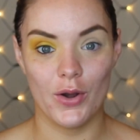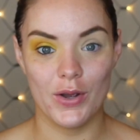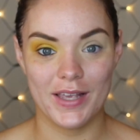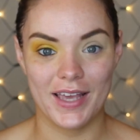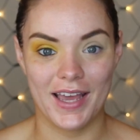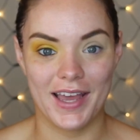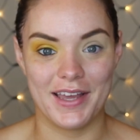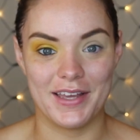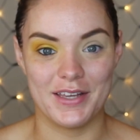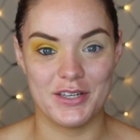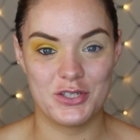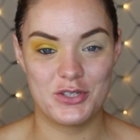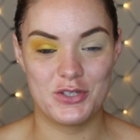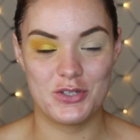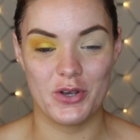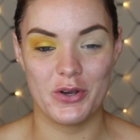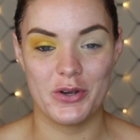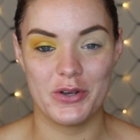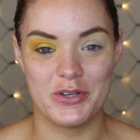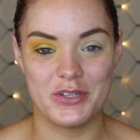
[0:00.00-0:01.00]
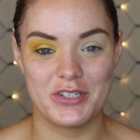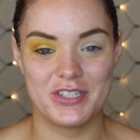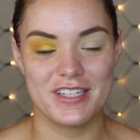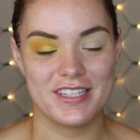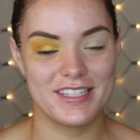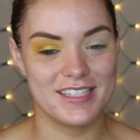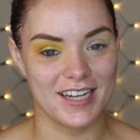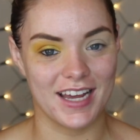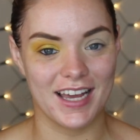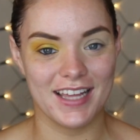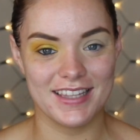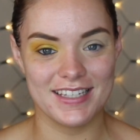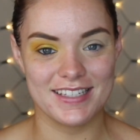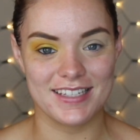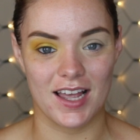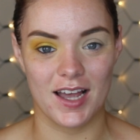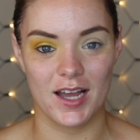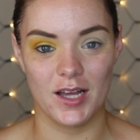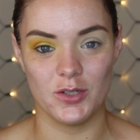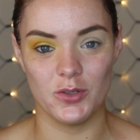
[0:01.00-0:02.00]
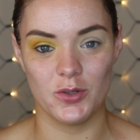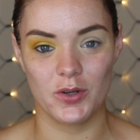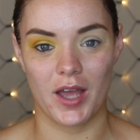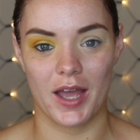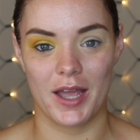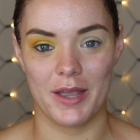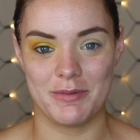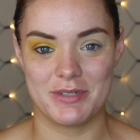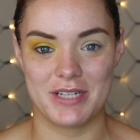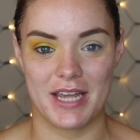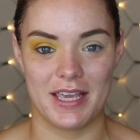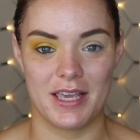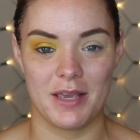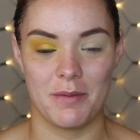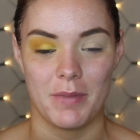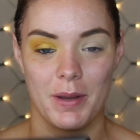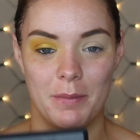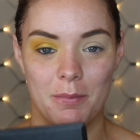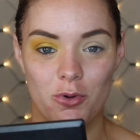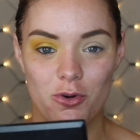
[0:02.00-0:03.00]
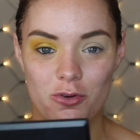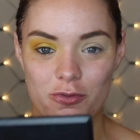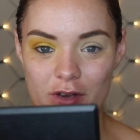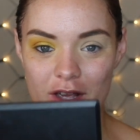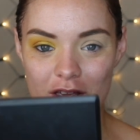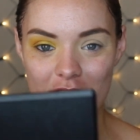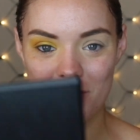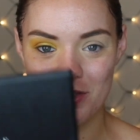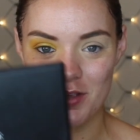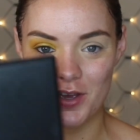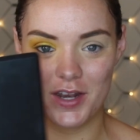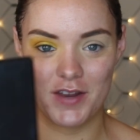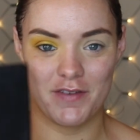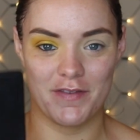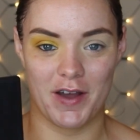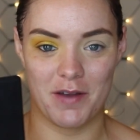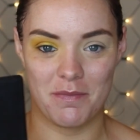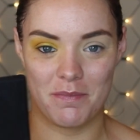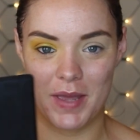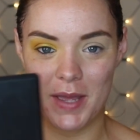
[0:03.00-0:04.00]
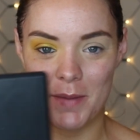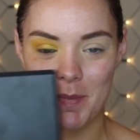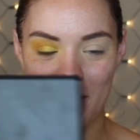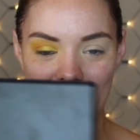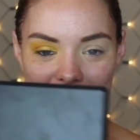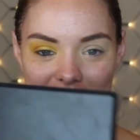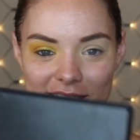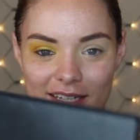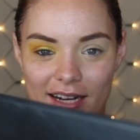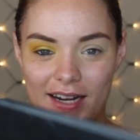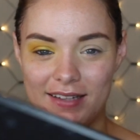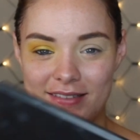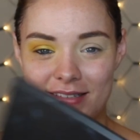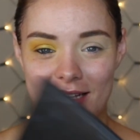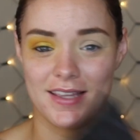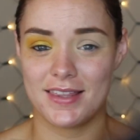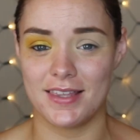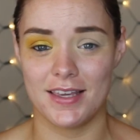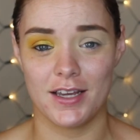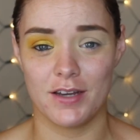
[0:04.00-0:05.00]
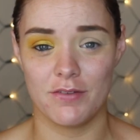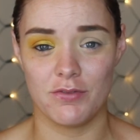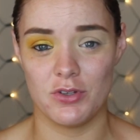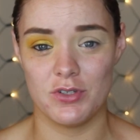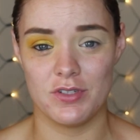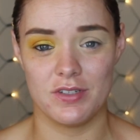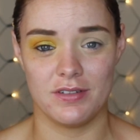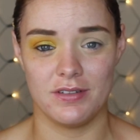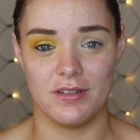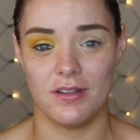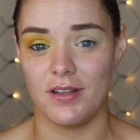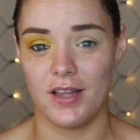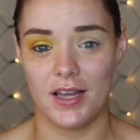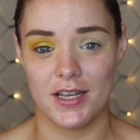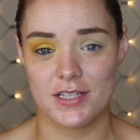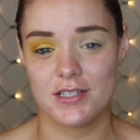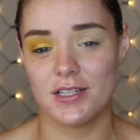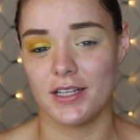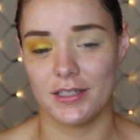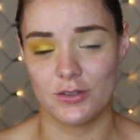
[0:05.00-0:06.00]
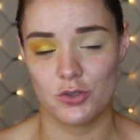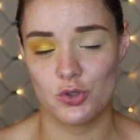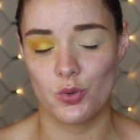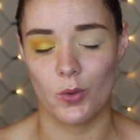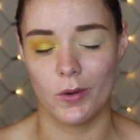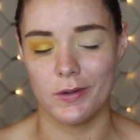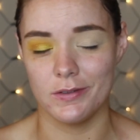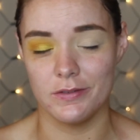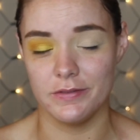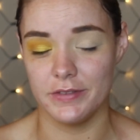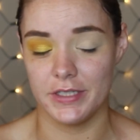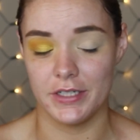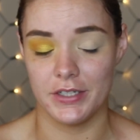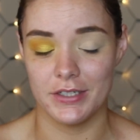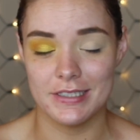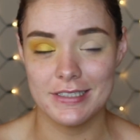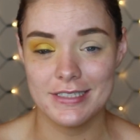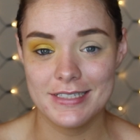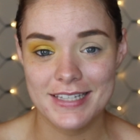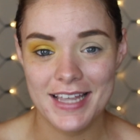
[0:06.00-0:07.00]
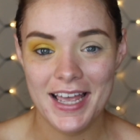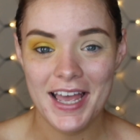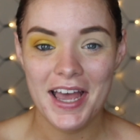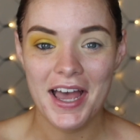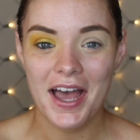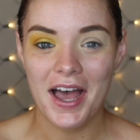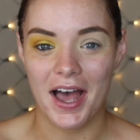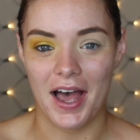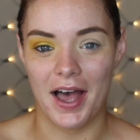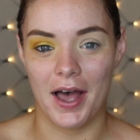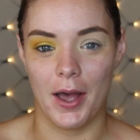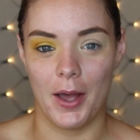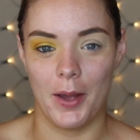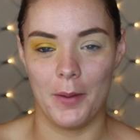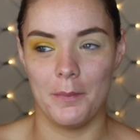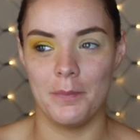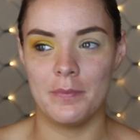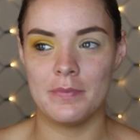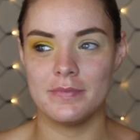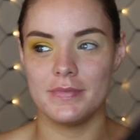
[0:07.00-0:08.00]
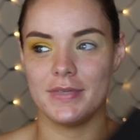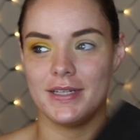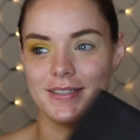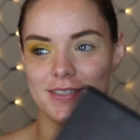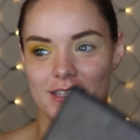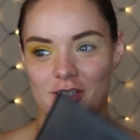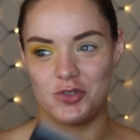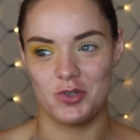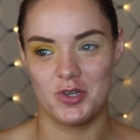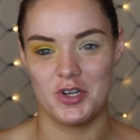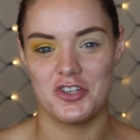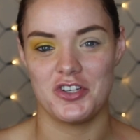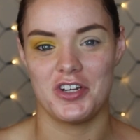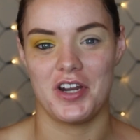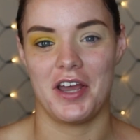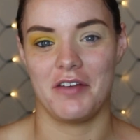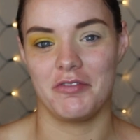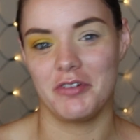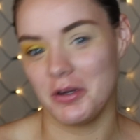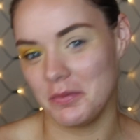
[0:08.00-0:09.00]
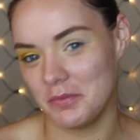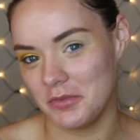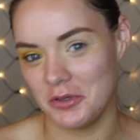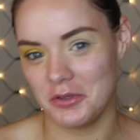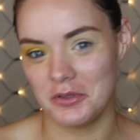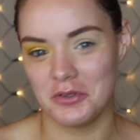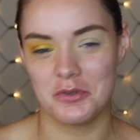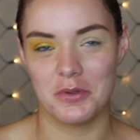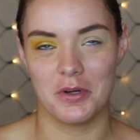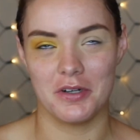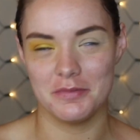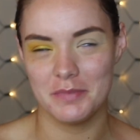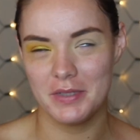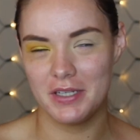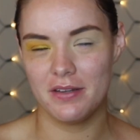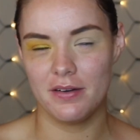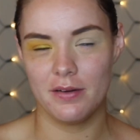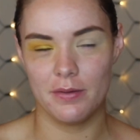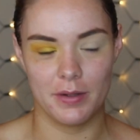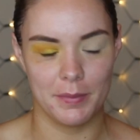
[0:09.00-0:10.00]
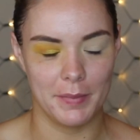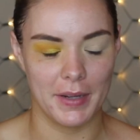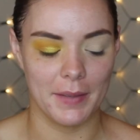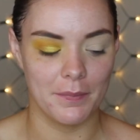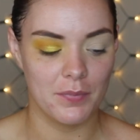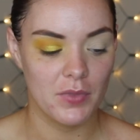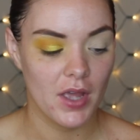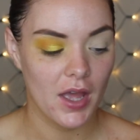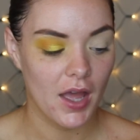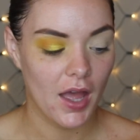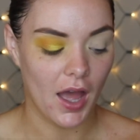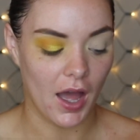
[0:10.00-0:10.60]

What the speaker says: Okay, so to start this eye look, I'm taking my Morphe 35B palette. I think I've used it in the last like 12 videos. Exaggeration, I haven't uploaded 12, but you know what I mean.